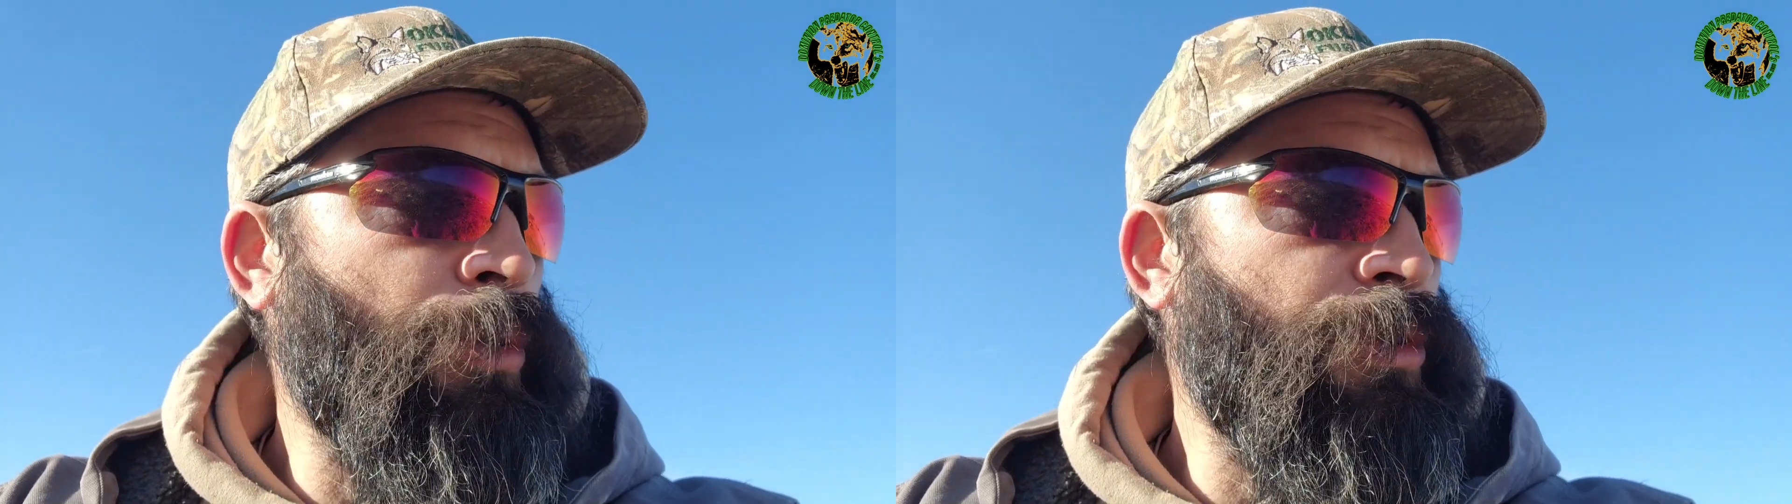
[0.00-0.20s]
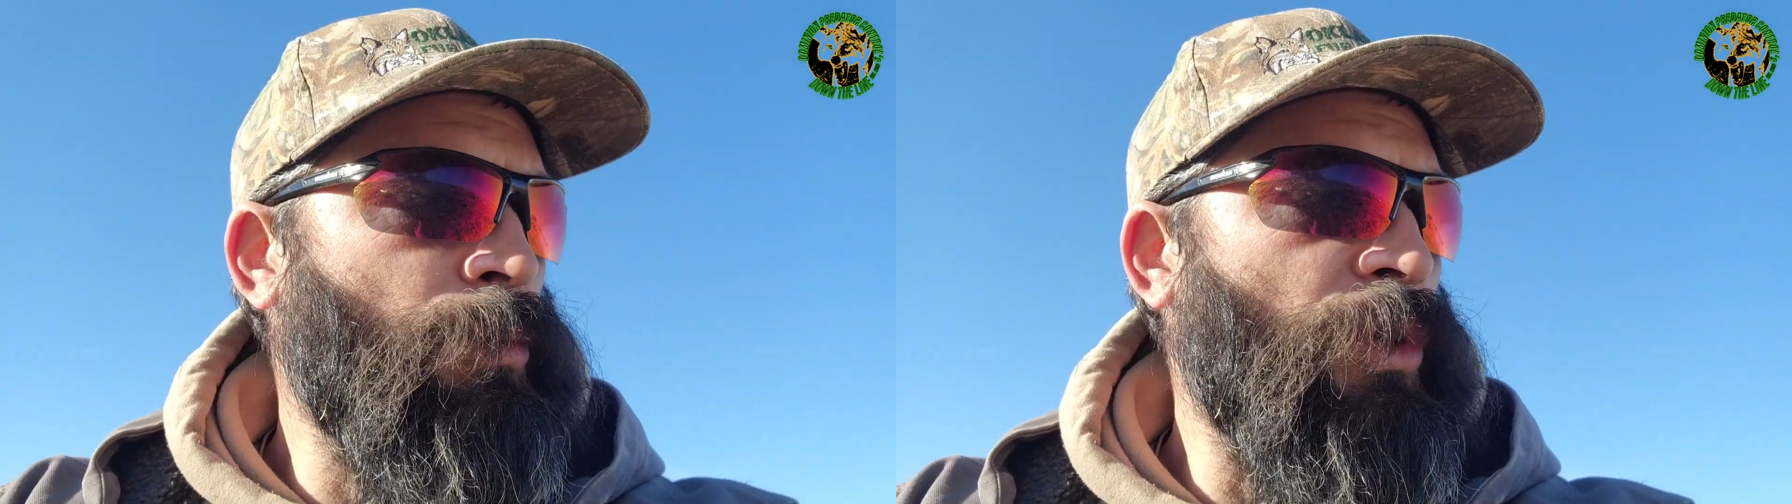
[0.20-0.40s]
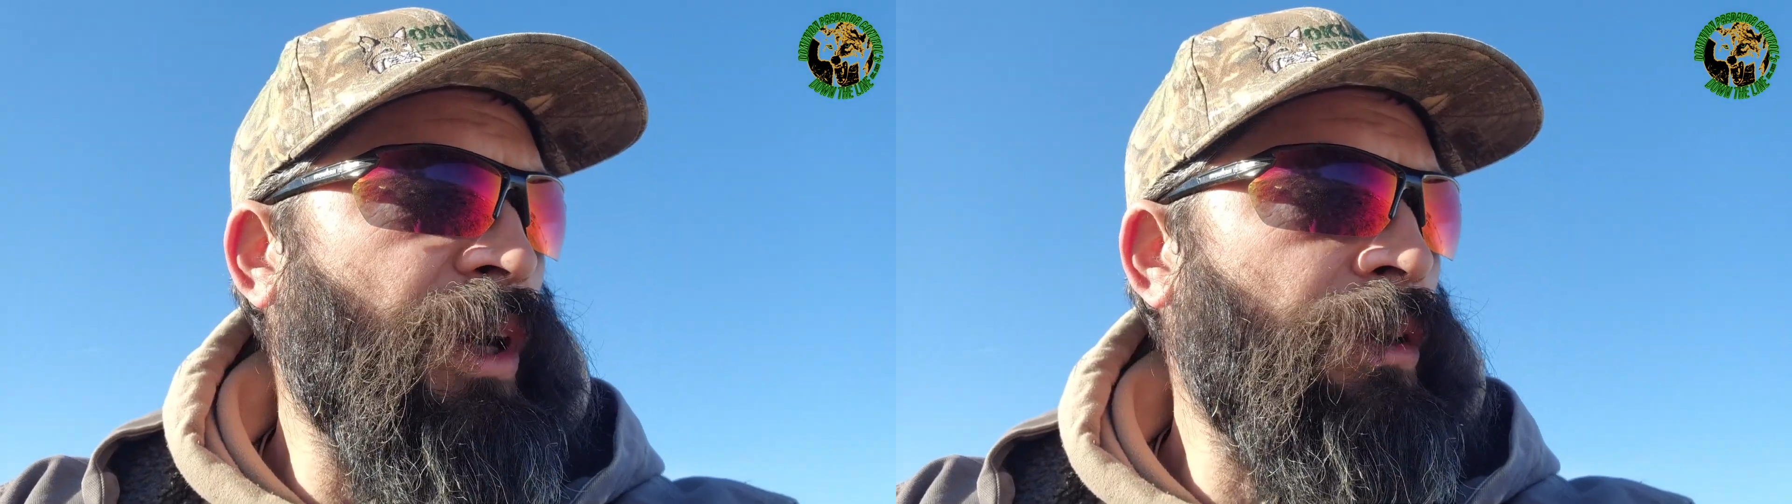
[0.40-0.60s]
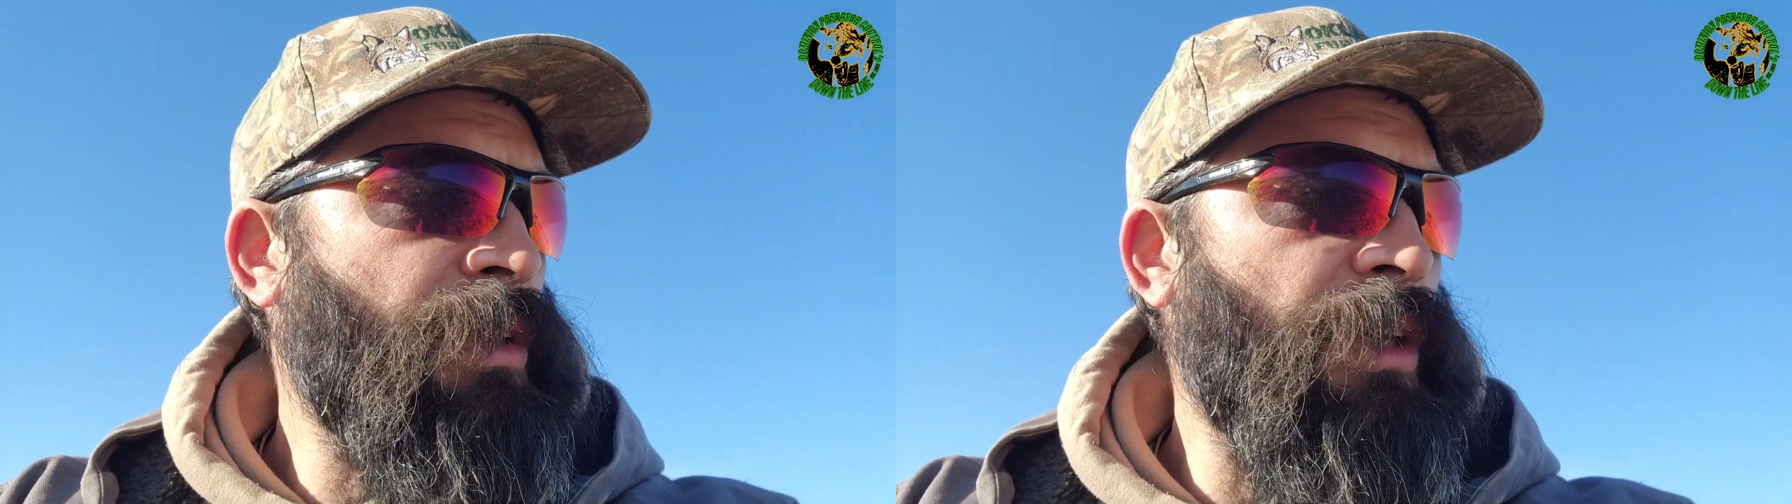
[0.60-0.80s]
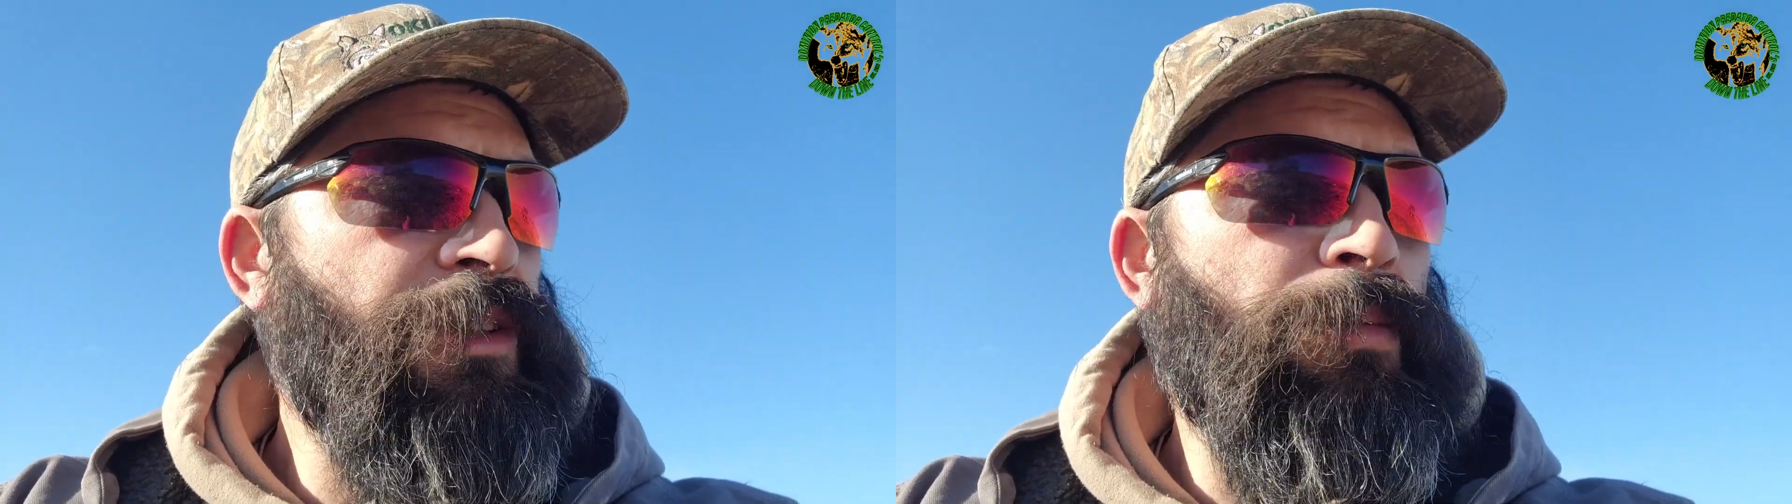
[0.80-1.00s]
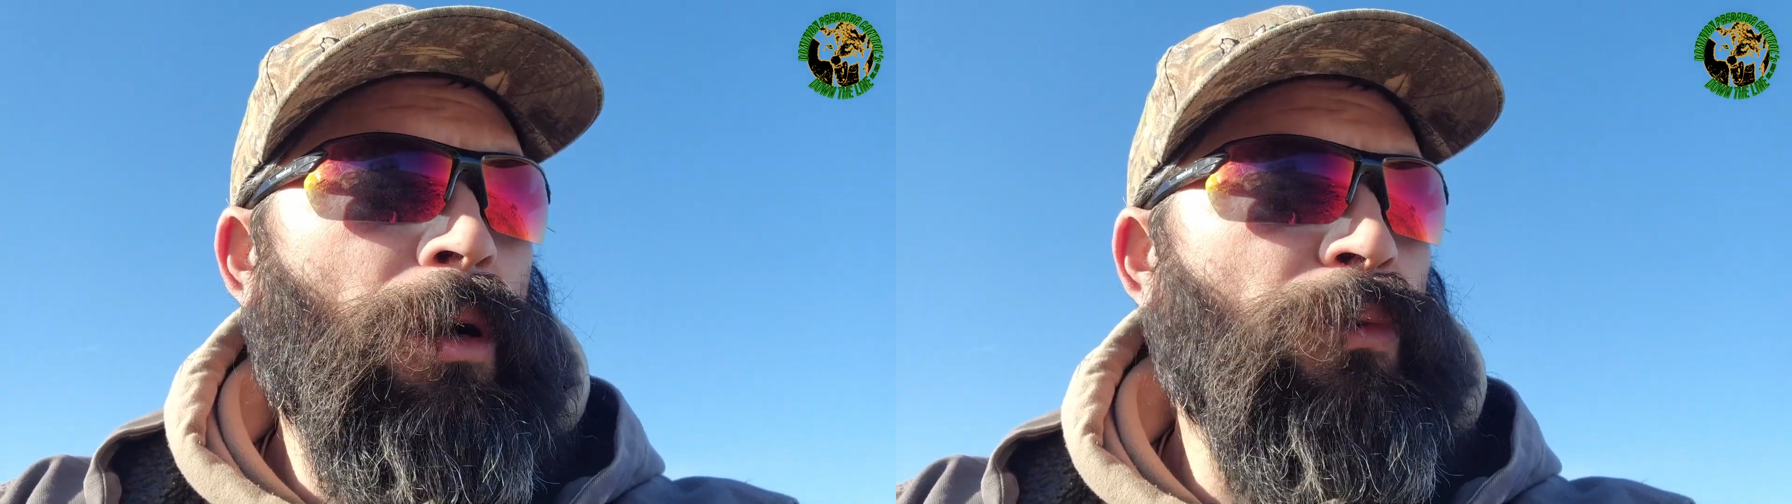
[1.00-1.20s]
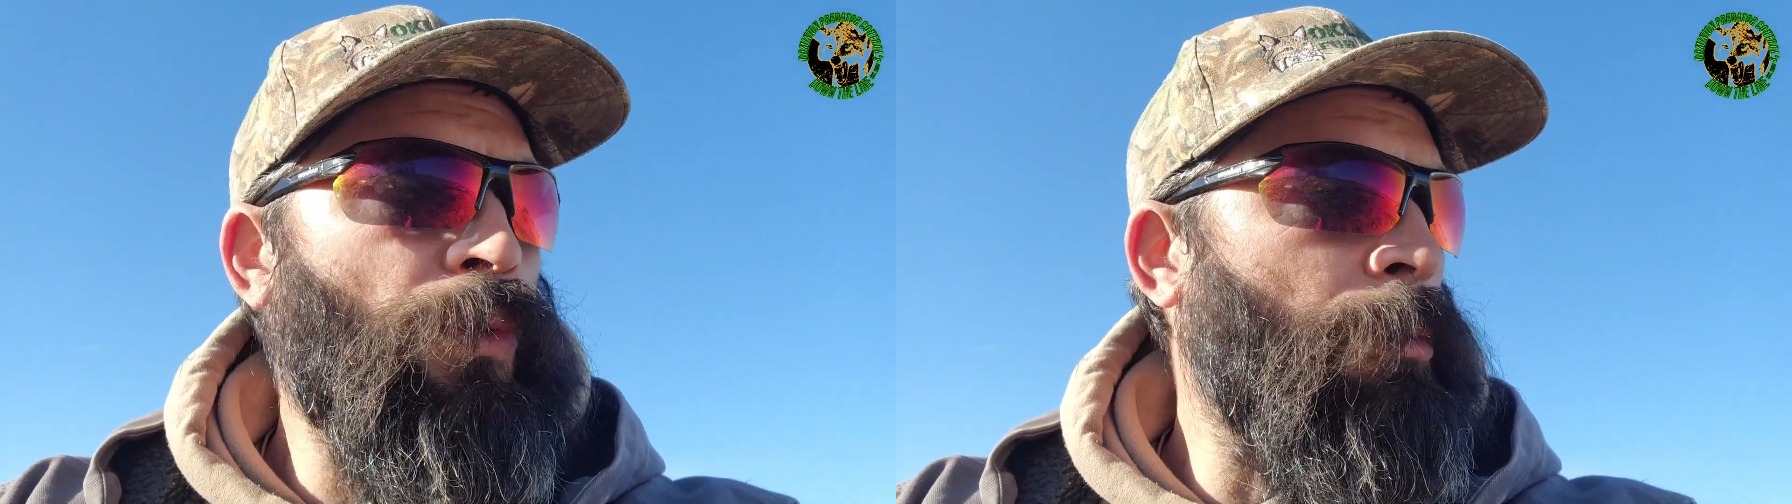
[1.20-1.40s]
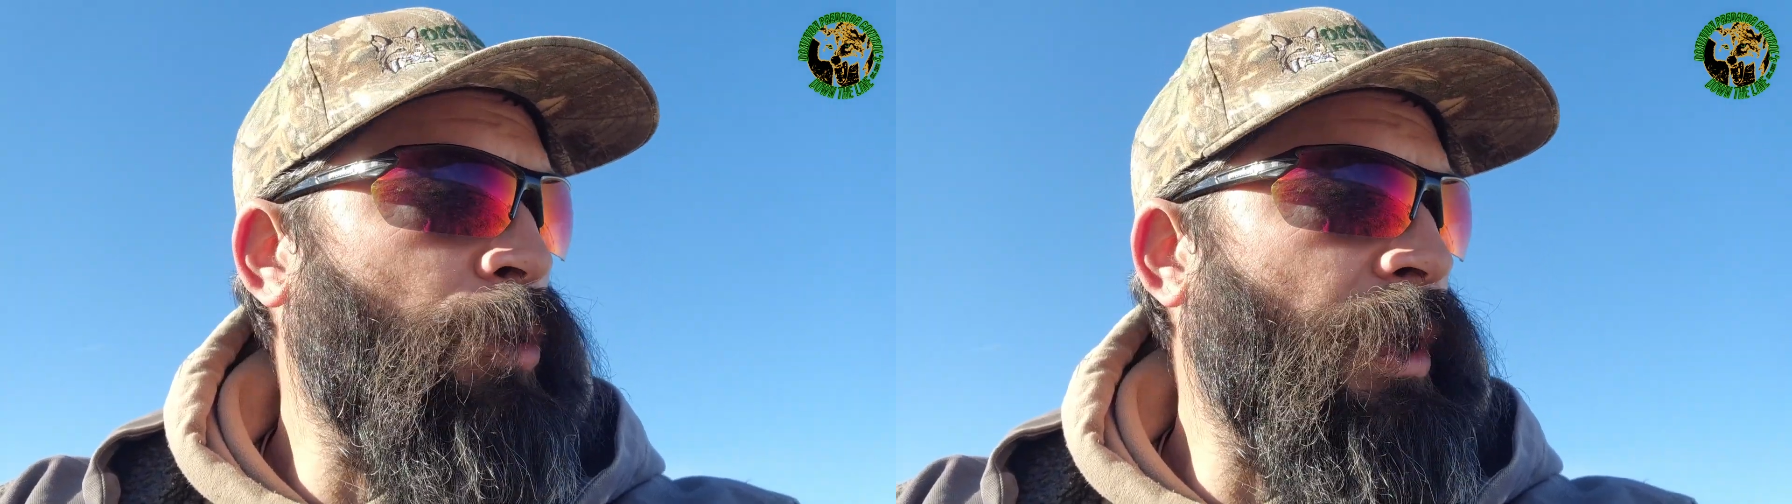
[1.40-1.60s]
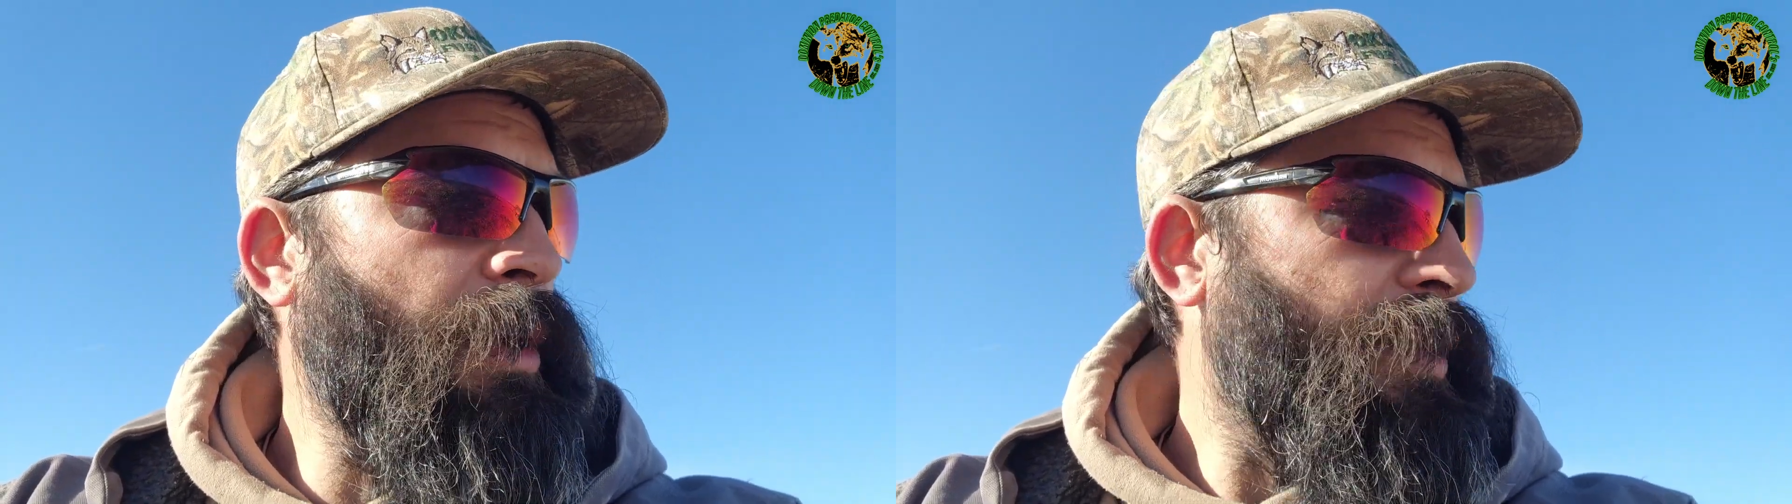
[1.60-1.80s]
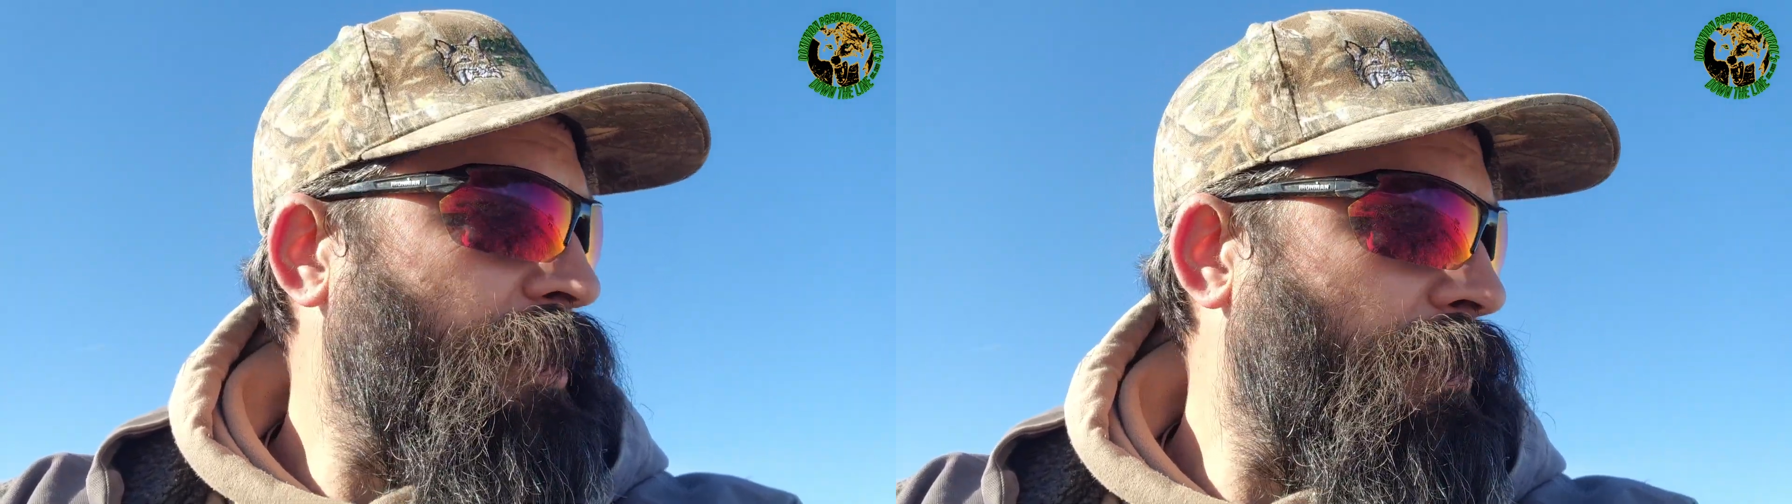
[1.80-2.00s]
pull some more coyotes out of the spot before I pull
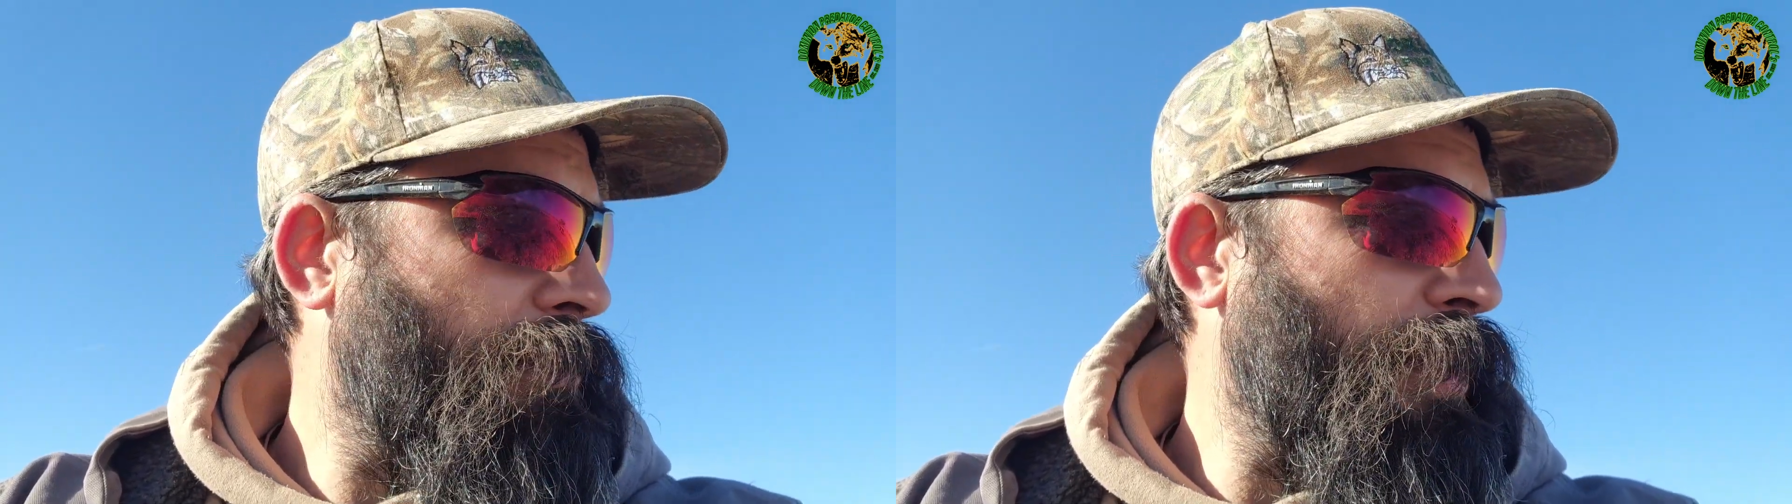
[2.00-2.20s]
out of it.